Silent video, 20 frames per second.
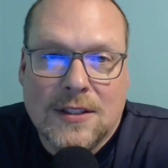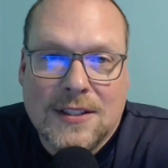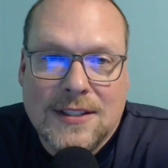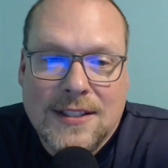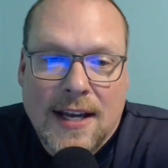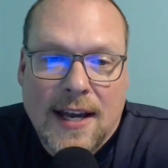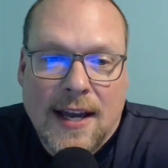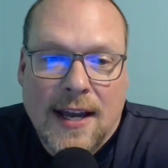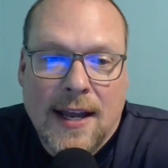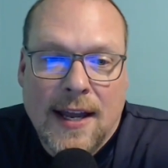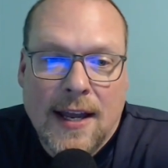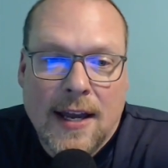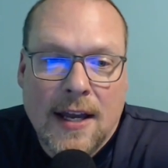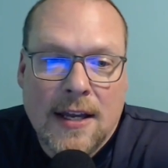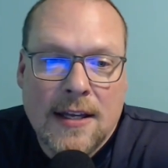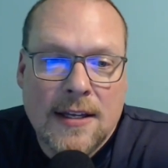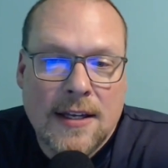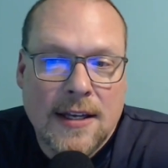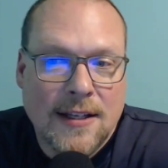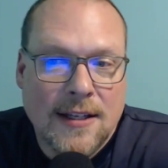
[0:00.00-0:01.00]
a day,
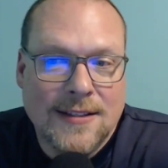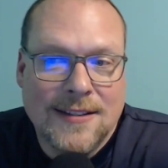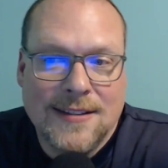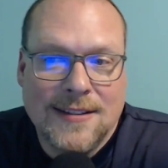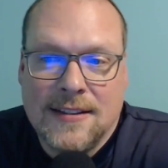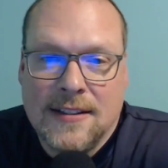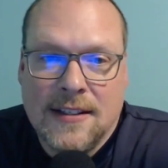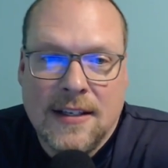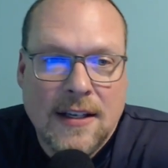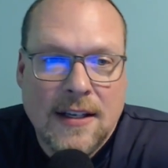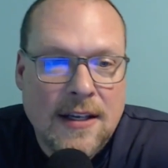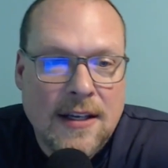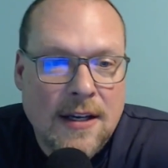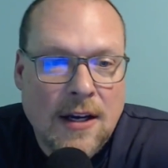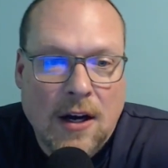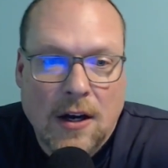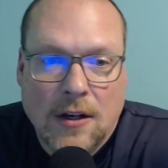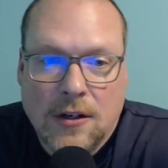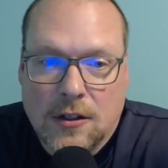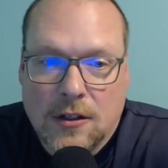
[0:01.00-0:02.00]
it's
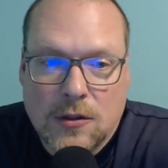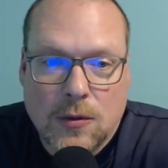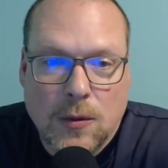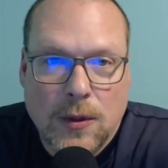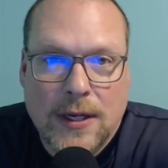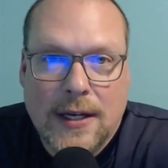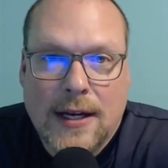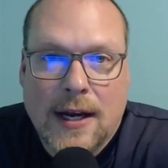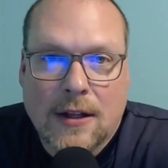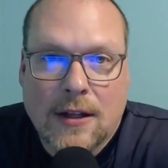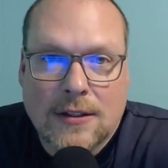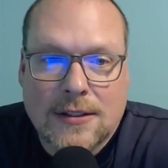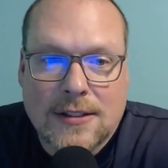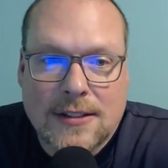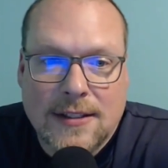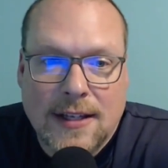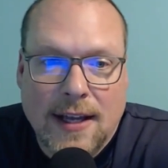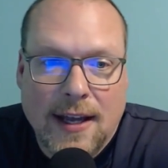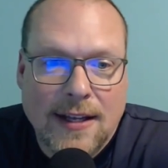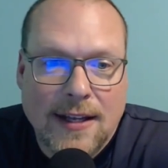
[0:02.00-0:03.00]
under twenty
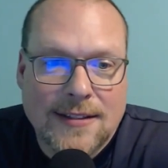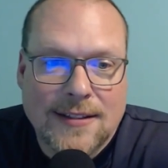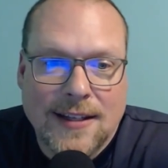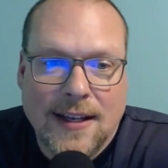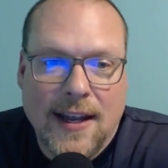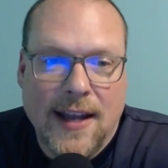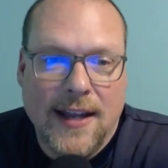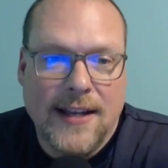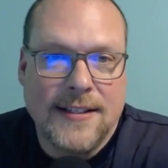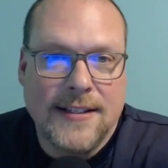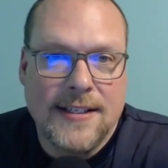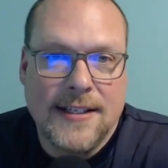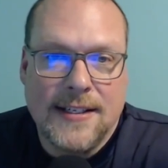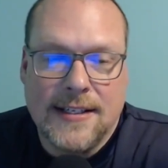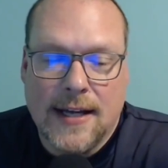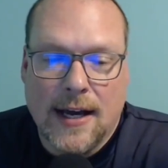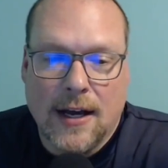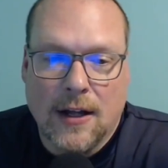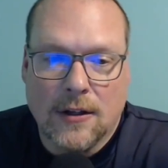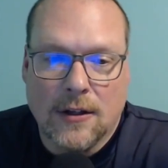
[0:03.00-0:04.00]
dollars a day. It's like
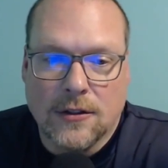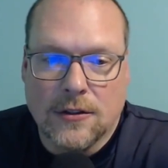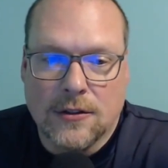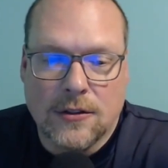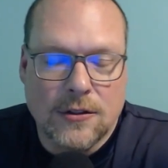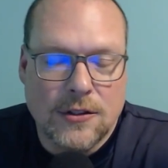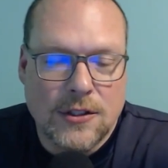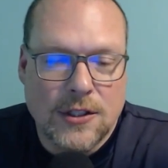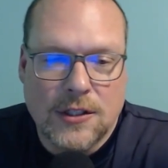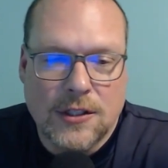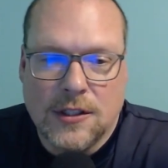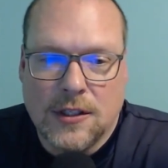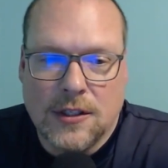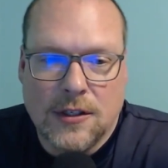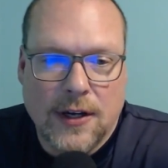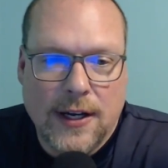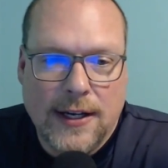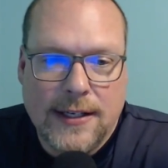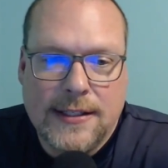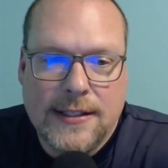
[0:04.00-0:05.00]
eighteen dollars or just
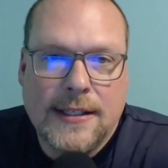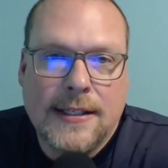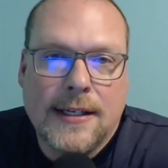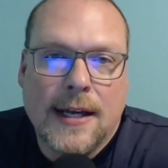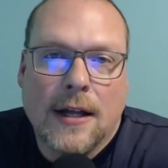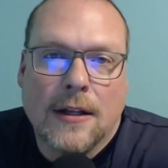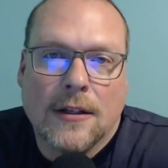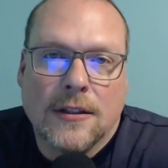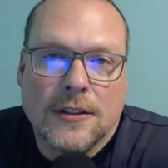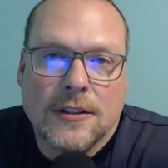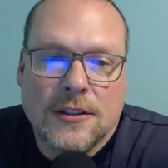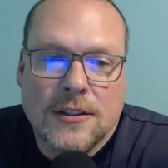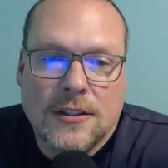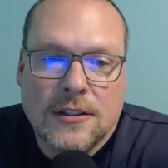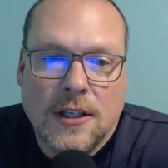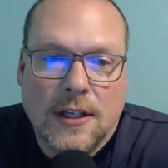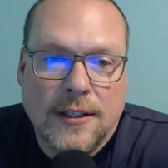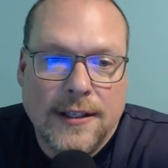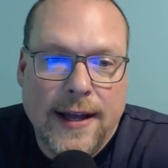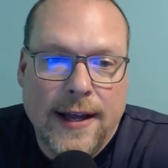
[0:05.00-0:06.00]
under eighteen dollars
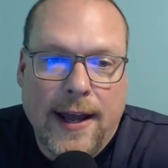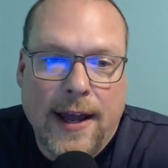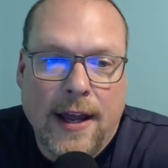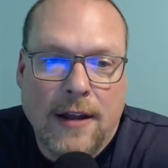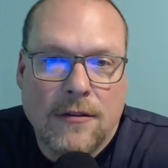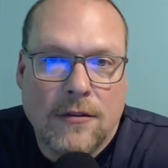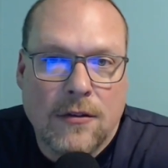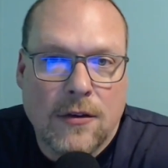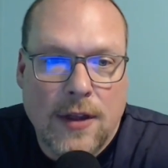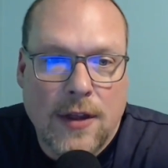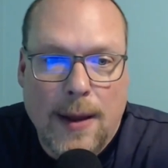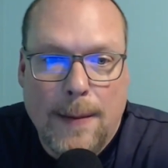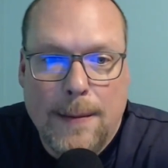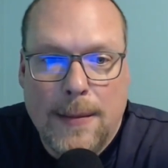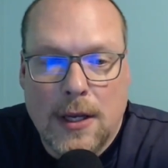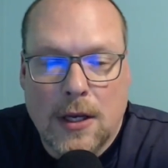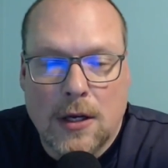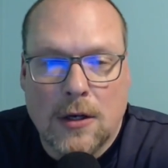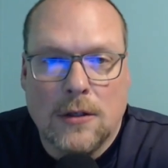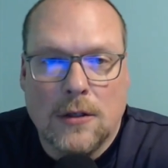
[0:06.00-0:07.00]
a day for that
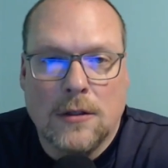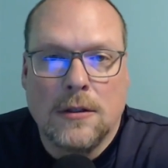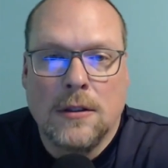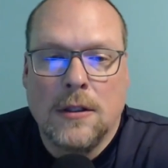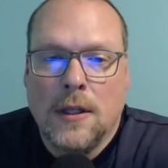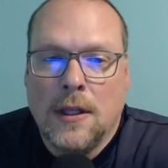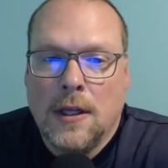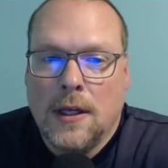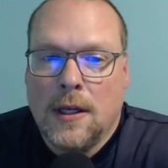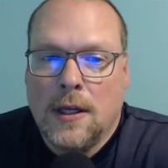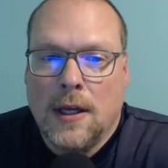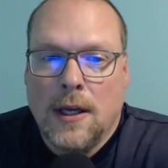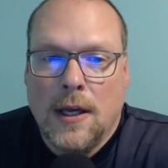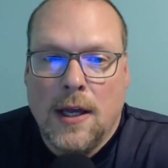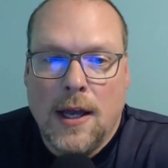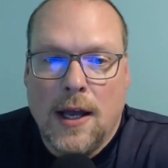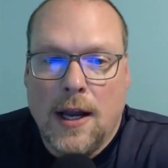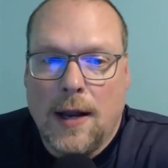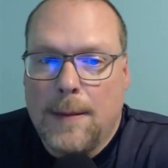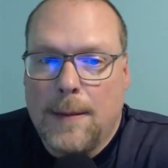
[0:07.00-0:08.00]
meal.
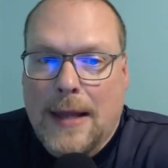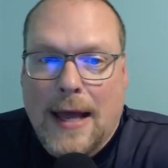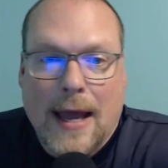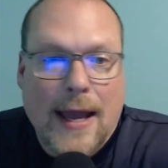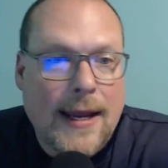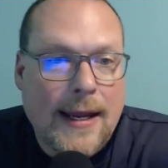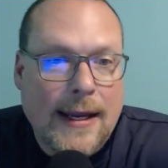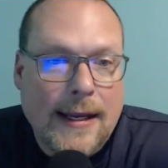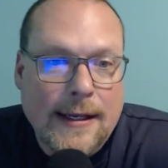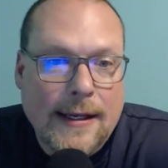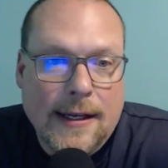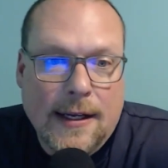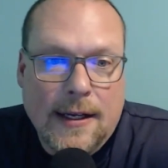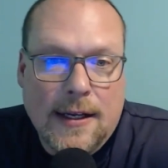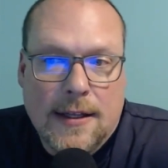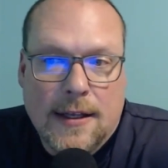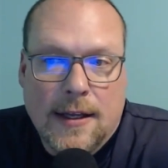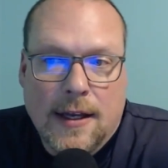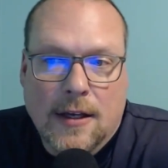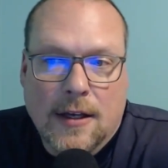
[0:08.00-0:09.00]
And I'm not eating
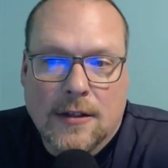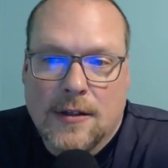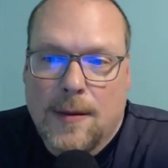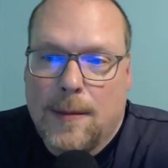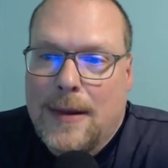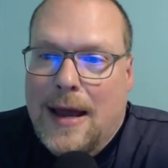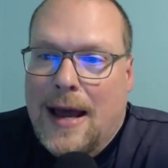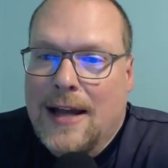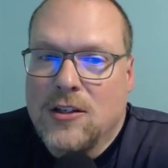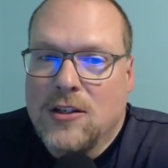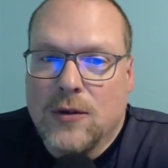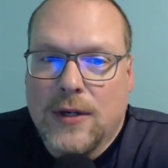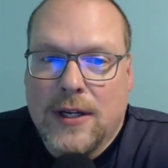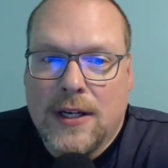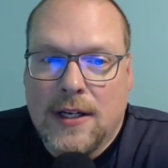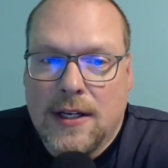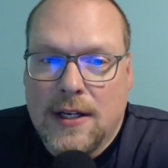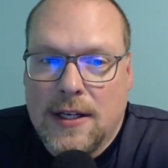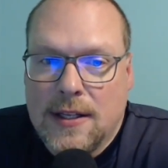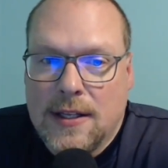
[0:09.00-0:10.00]
anything else. I'm not
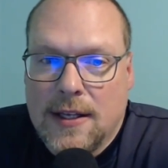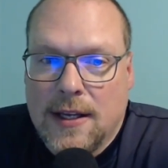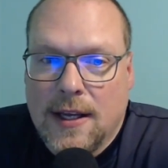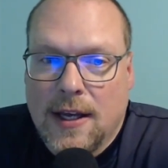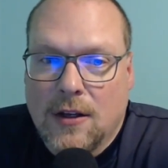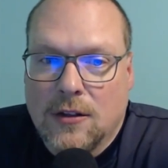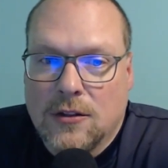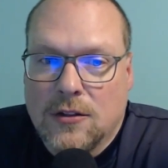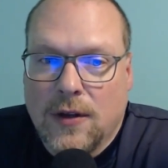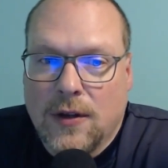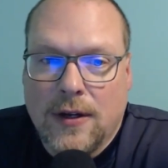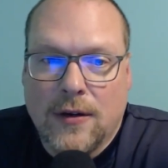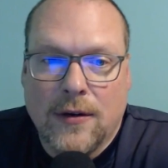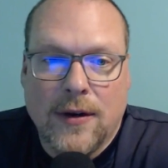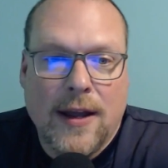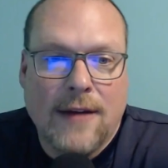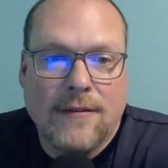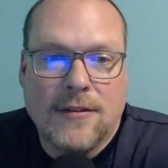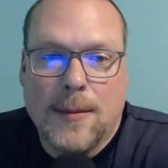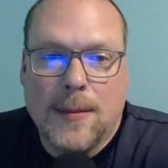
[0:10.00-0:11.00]
drinking anything else. So I
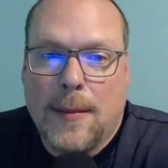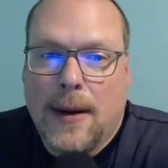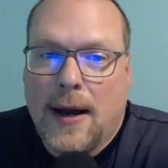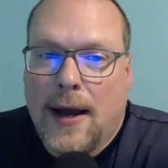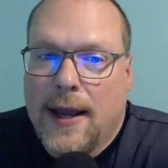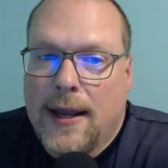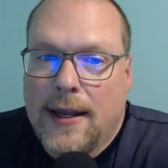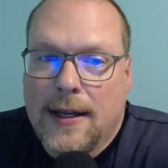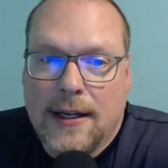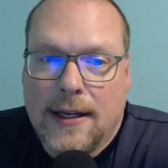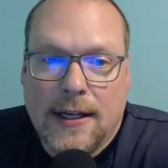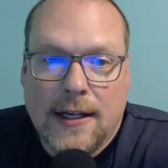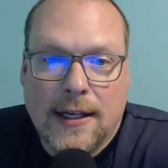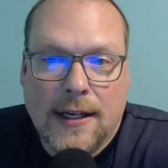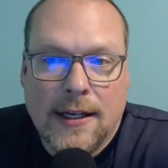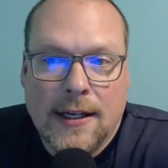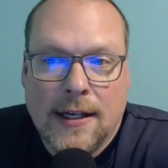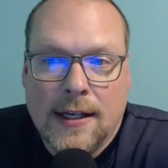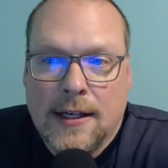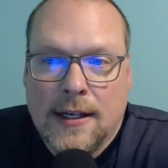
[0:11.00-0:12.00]
don't have to buy
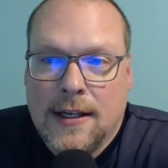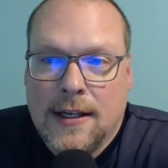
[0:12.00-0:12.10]
any,